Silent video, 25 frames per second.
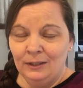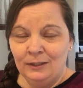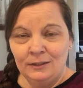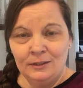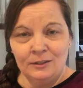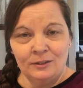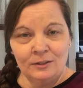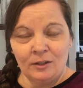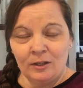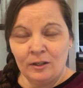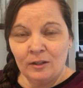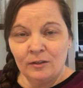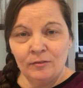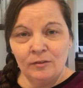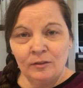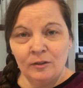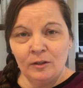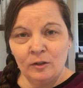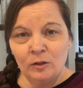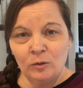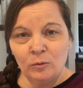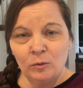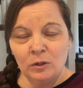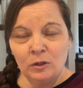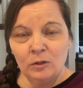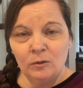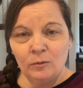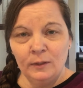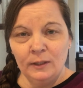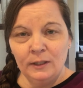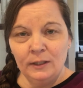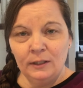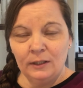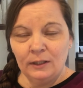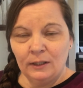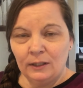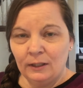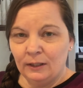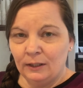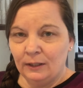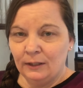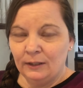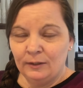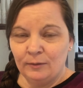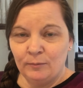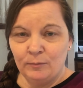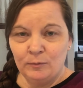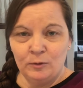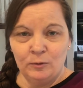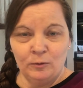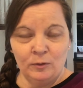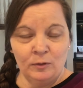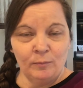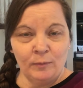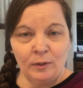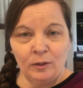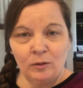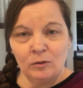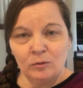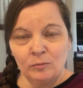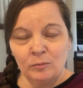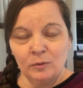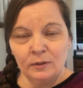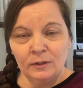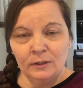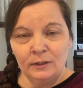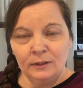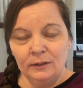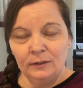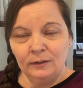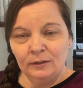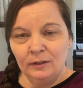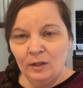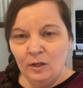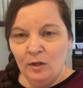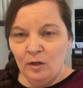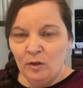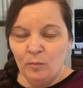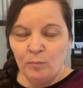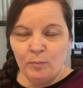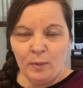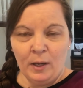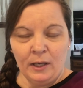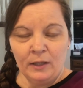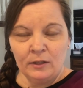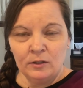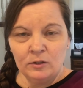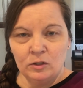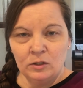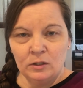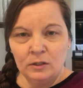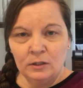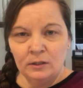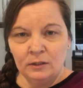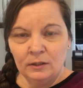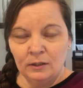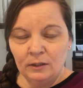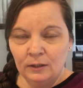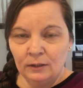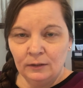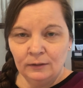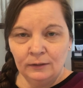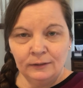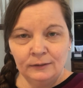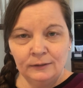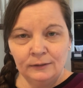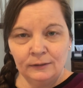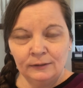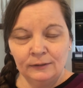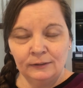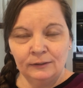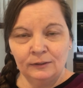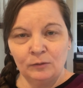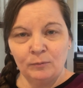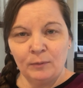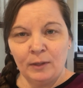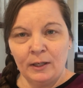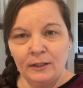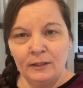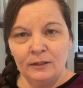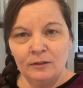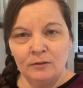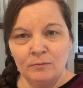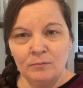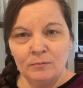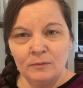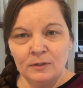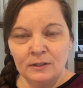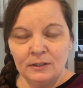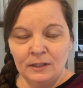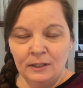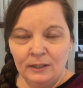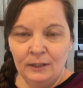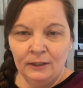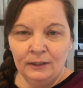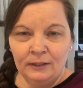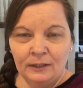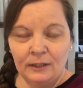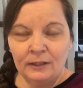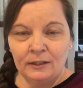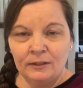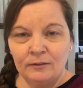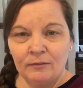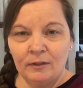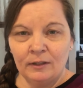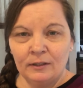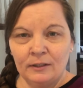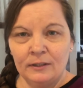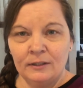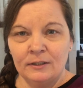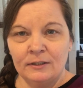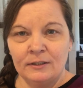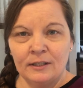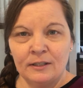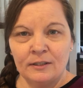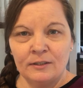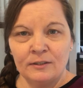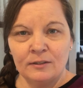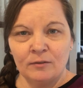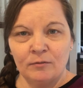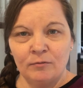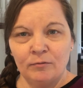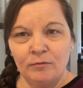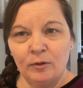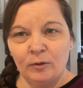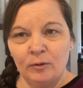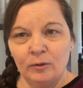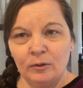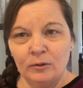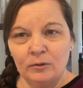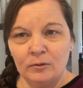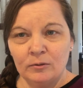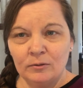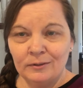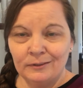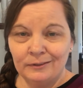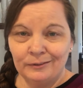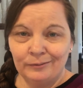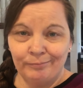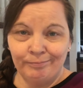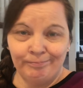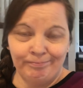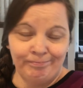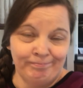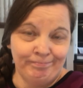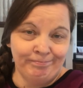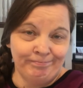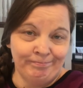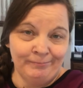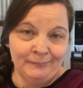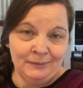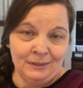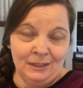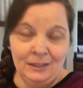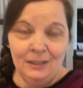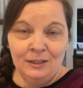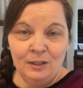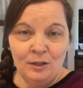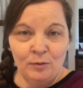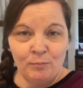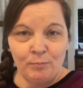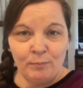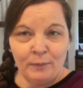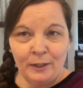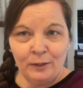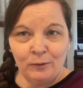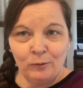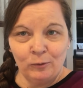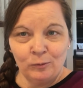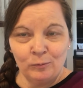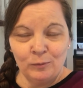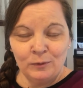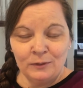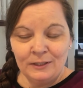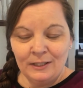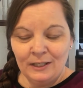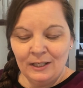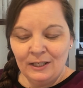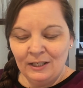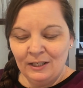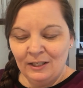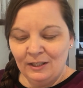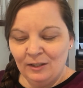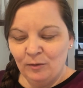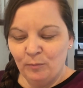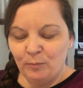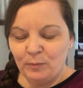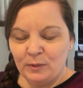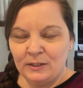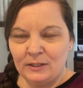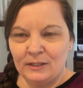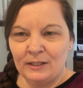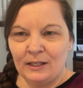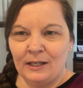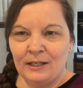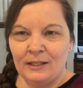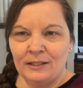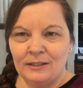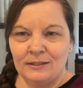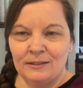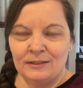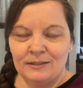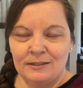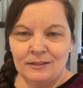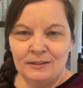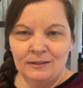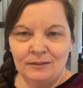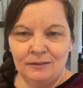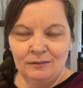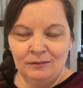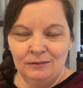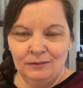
start of another work week. I'm doing my normal thing, packaging, listing some items, getting ready to take some photos. My normal day besides